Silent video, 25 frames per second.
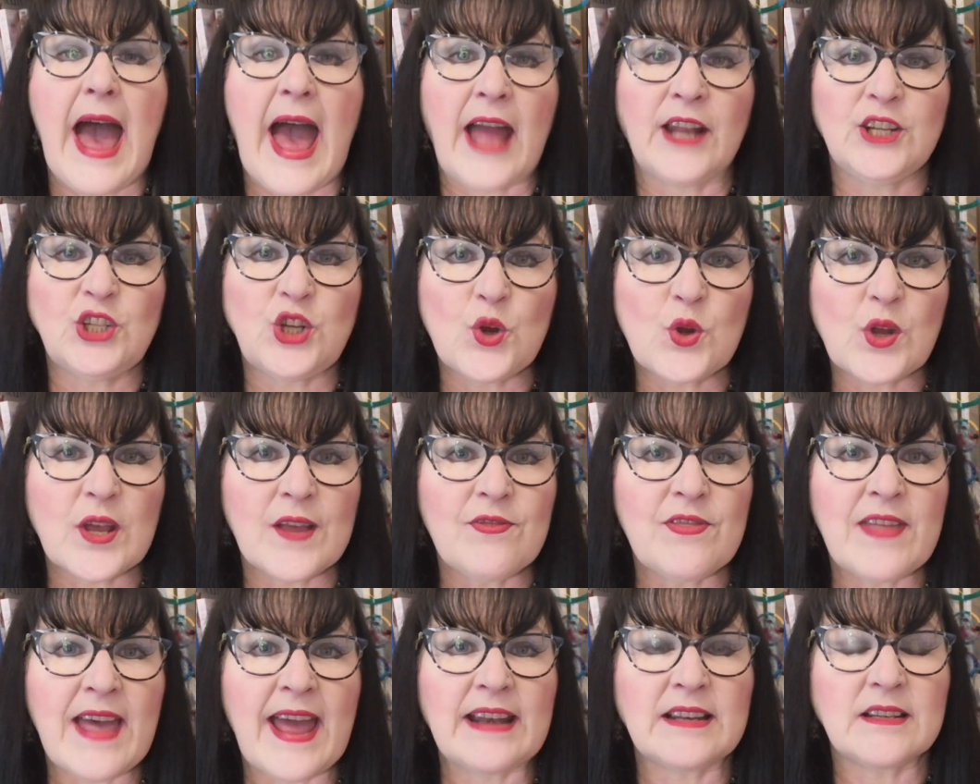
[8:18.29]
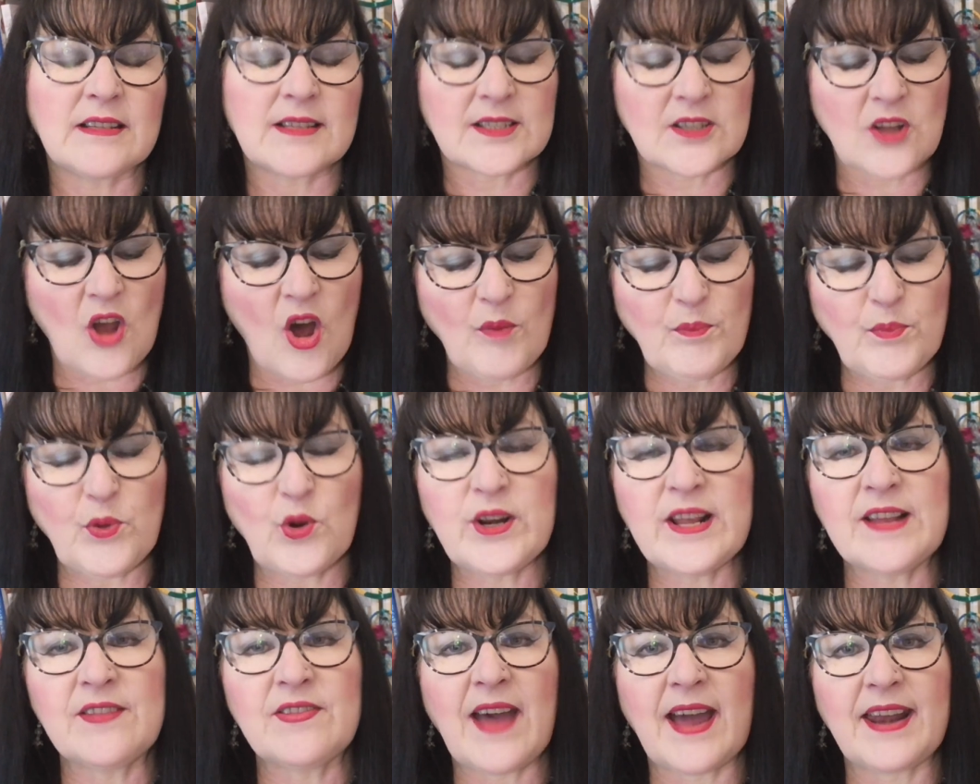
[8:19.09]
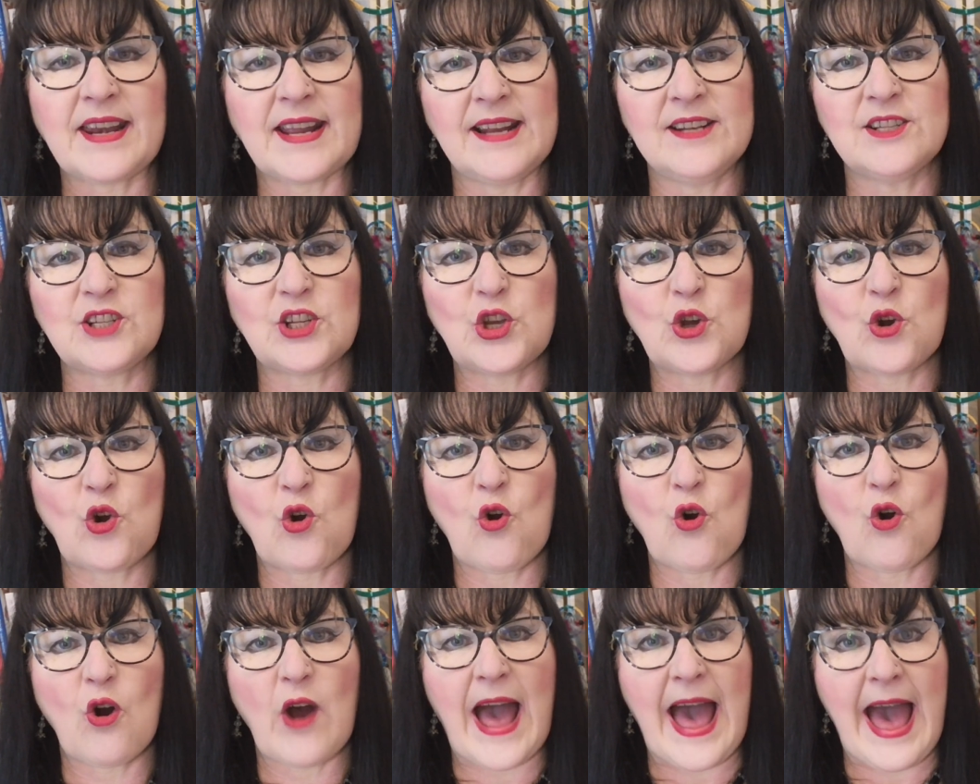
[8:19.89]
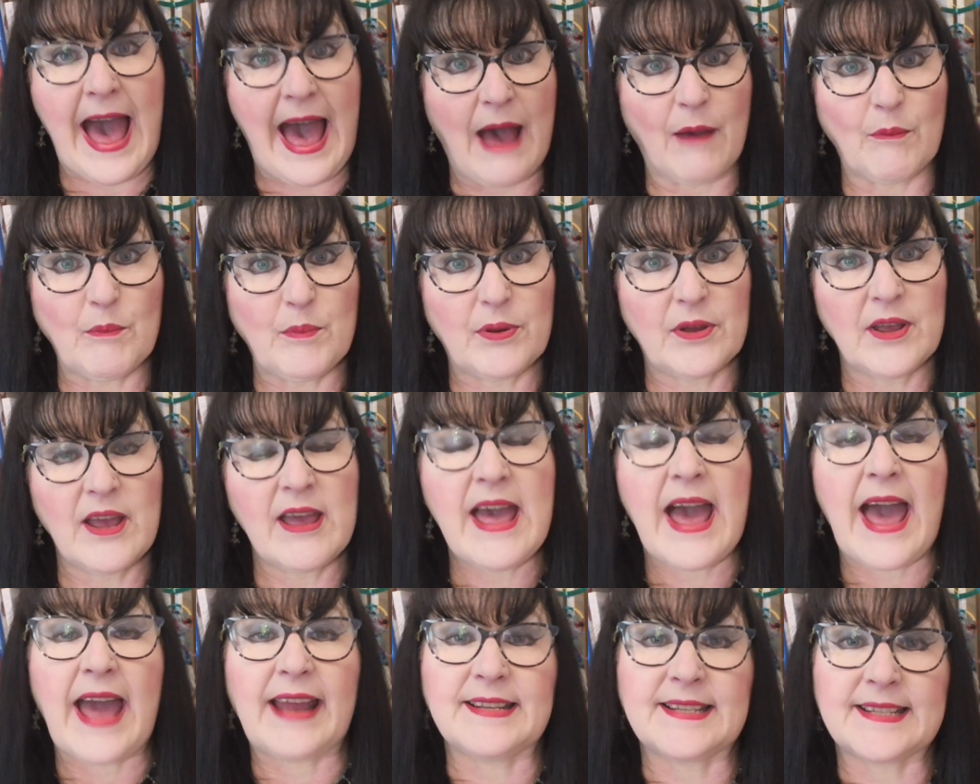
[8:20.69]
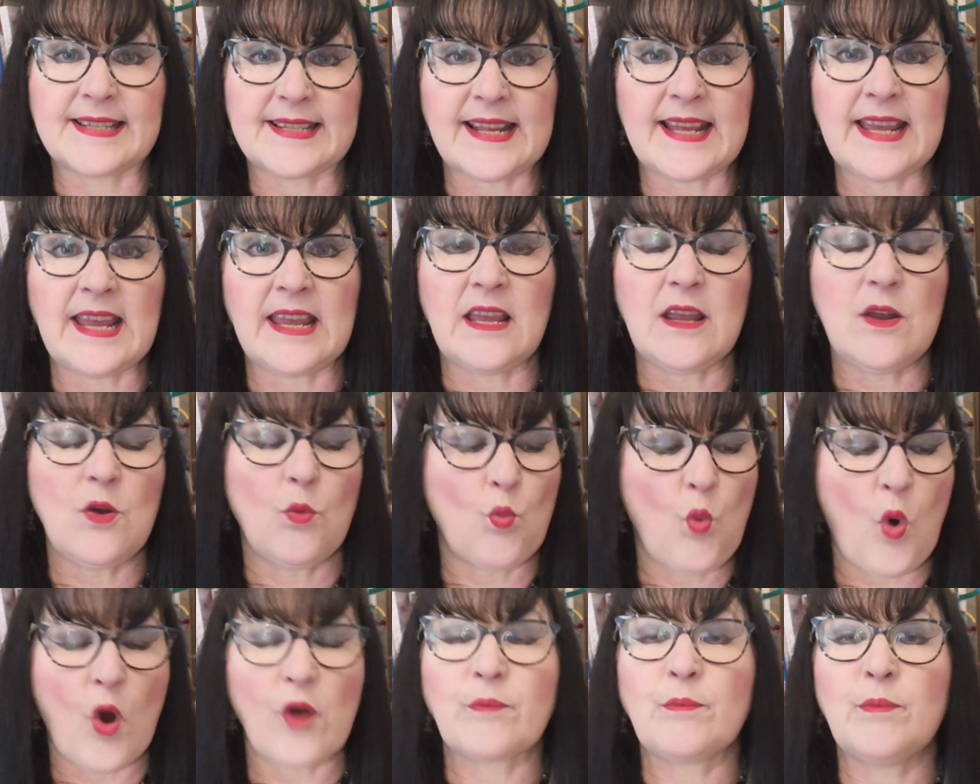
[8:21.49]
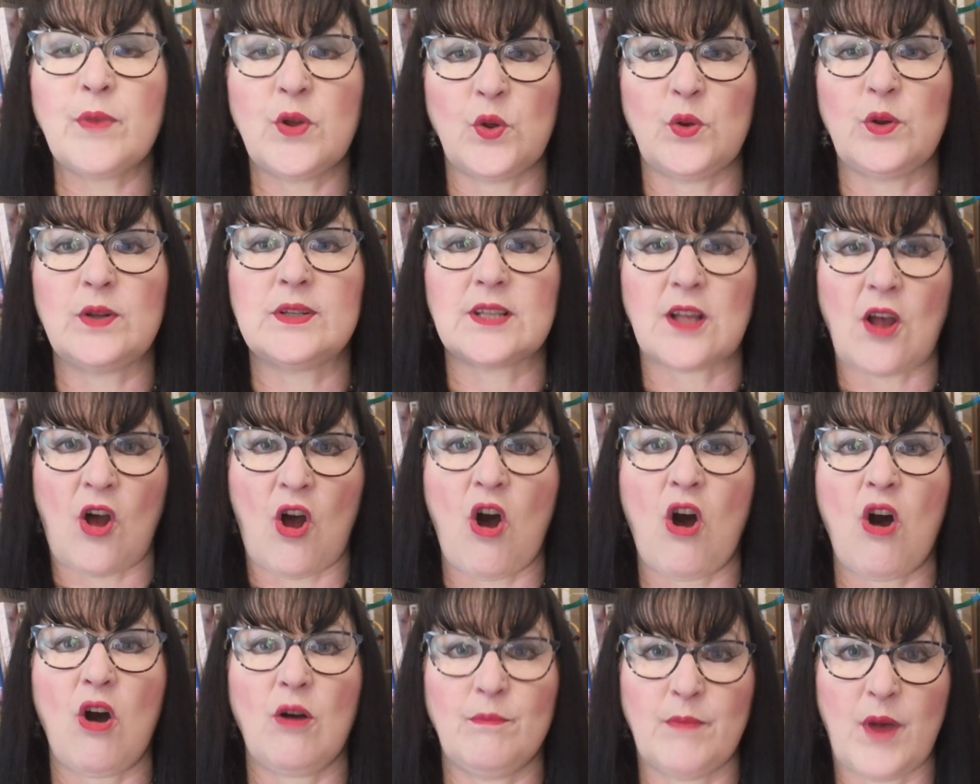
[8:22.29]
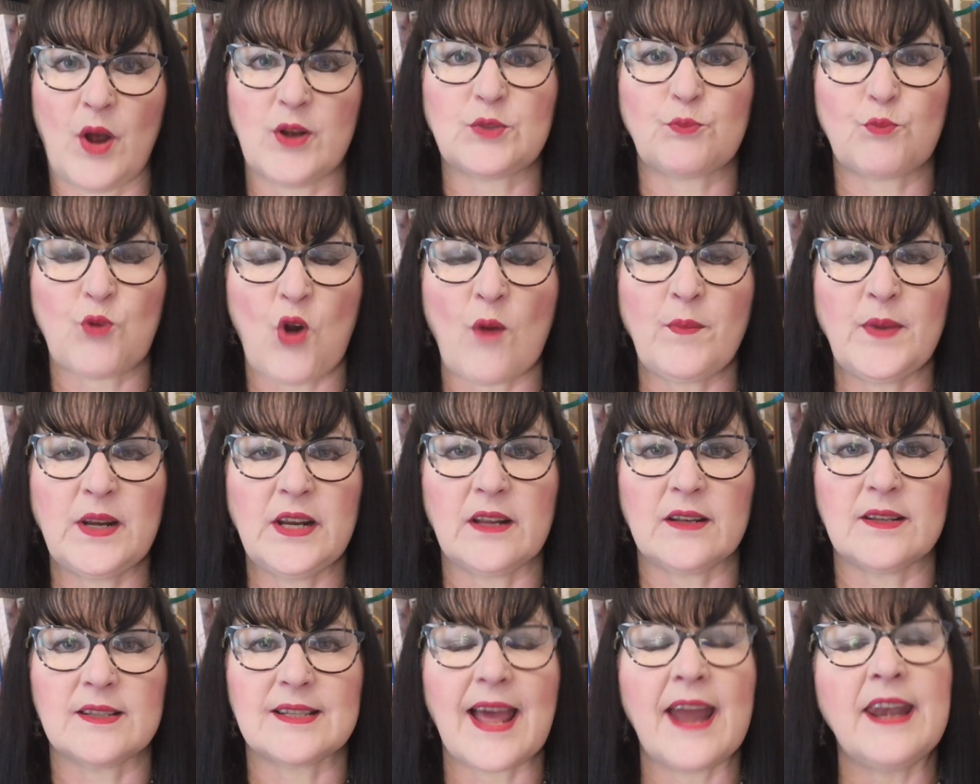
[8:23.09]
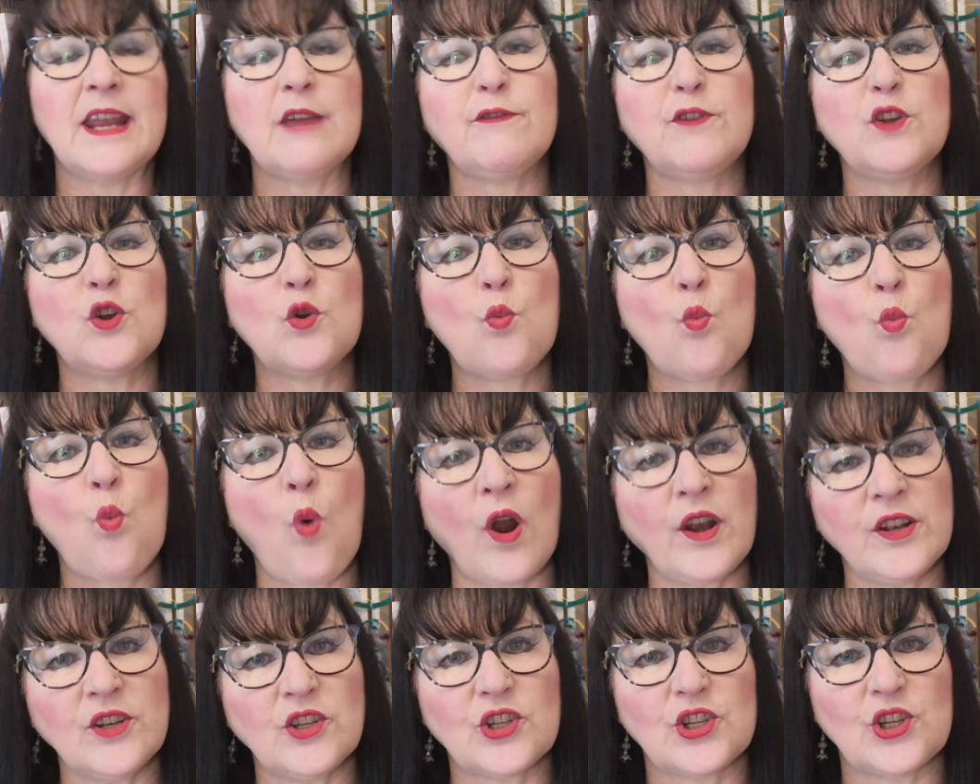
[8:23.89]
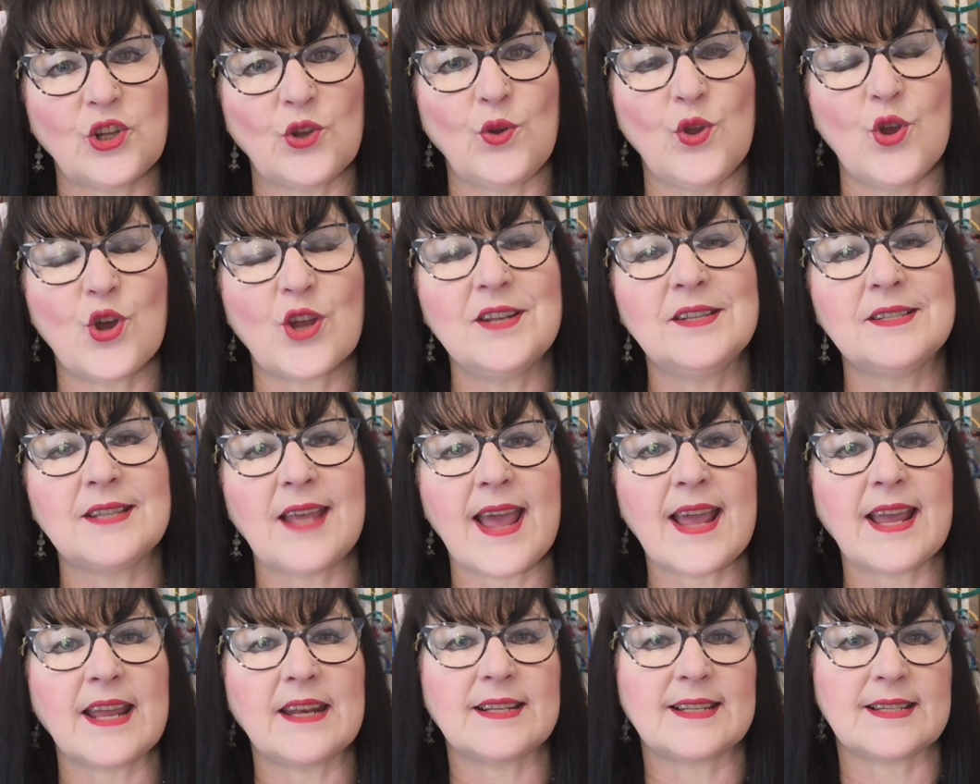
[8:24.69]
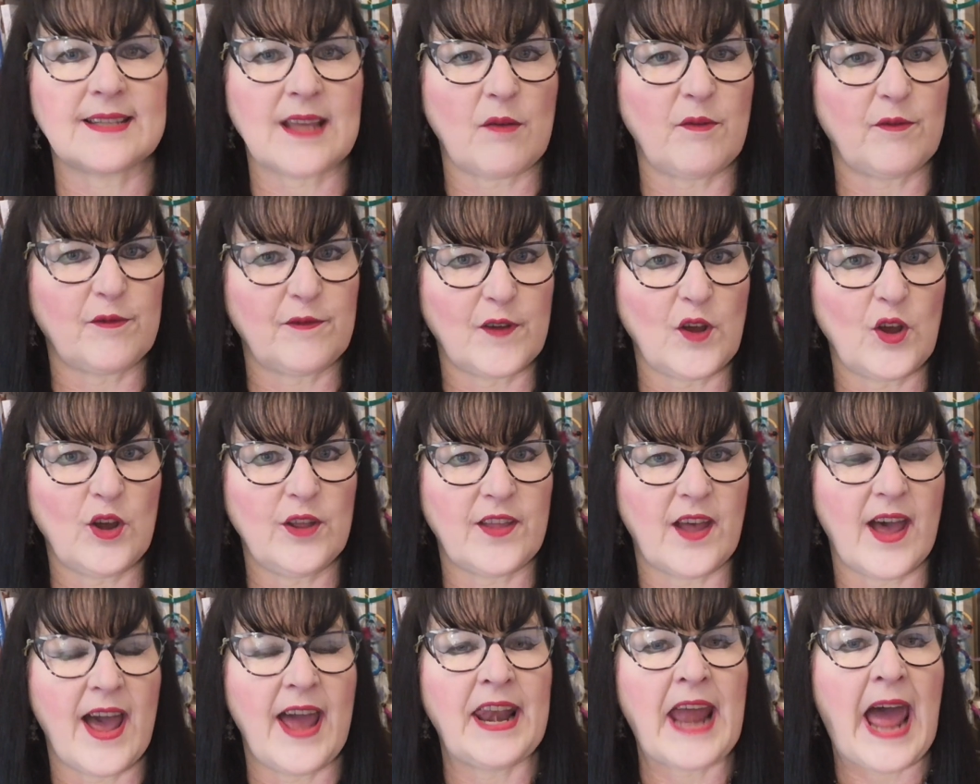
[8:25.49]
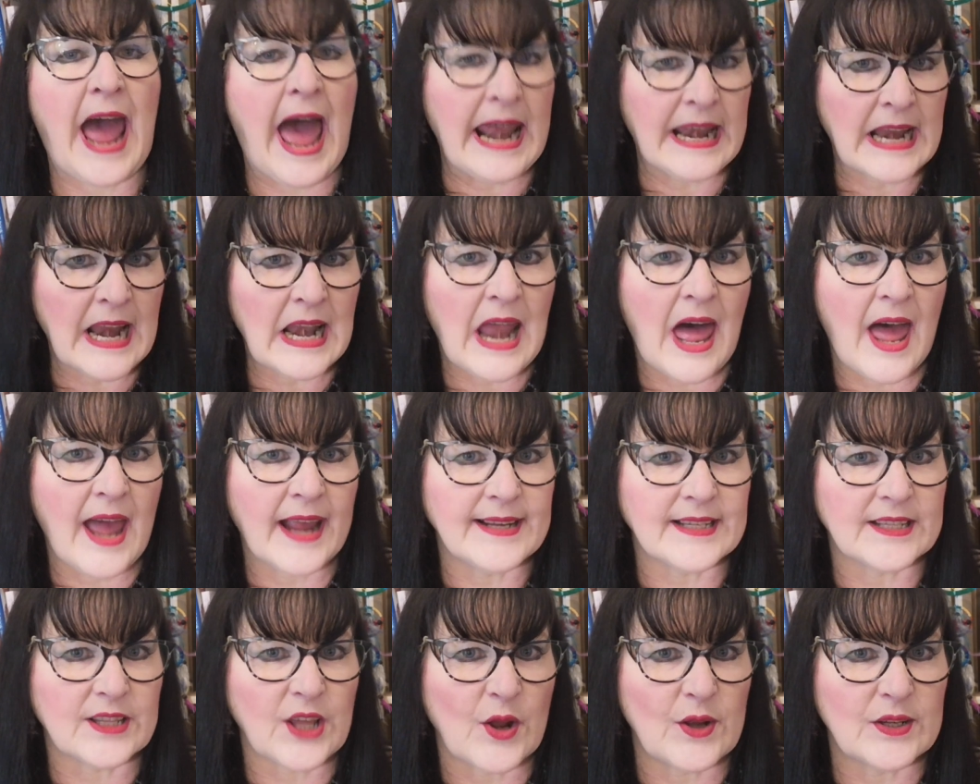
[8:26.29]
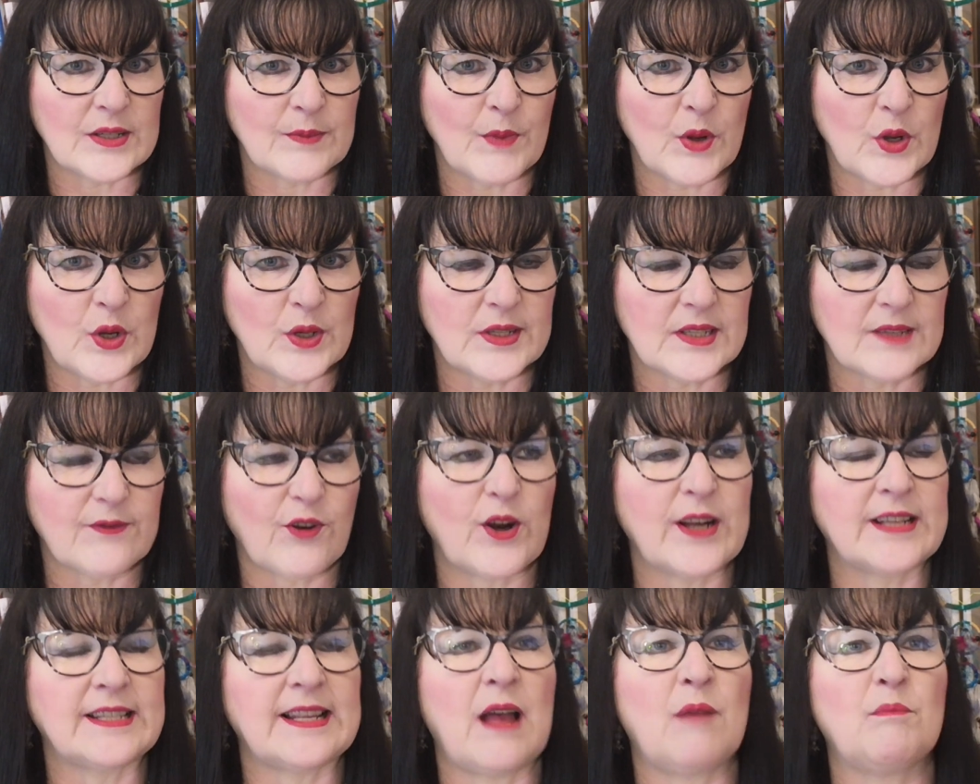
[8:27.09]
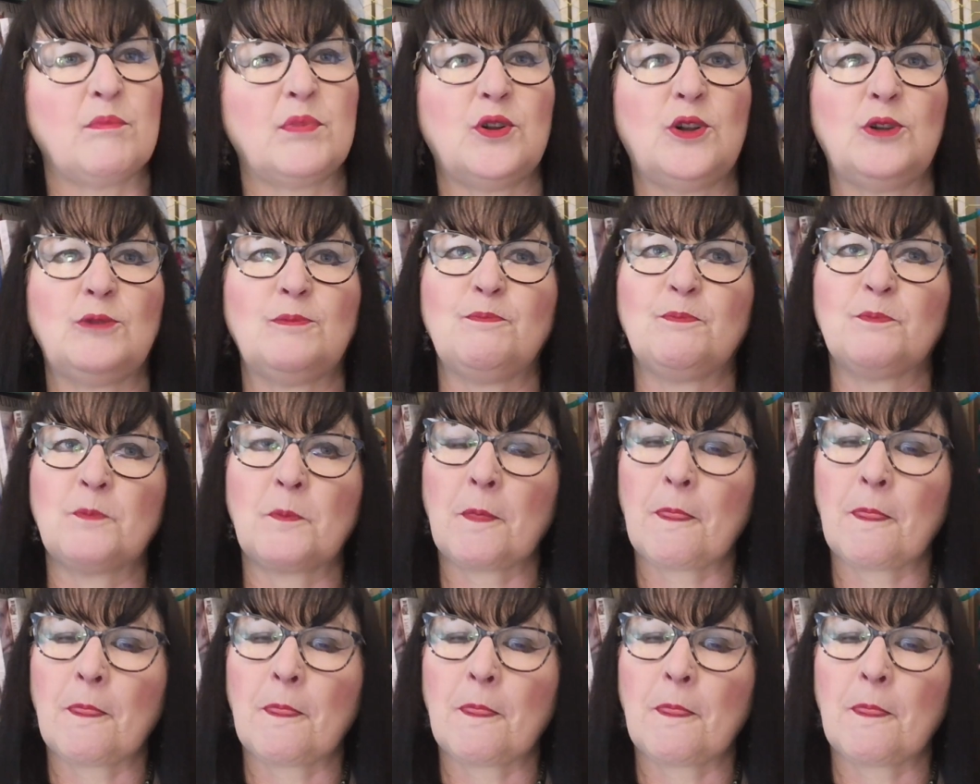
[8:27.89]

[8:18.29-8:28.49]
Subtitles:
And you can then start putting that into your app and see what moods are most prominent. And if you want to, you can take it a step further and analyze those moods. For example,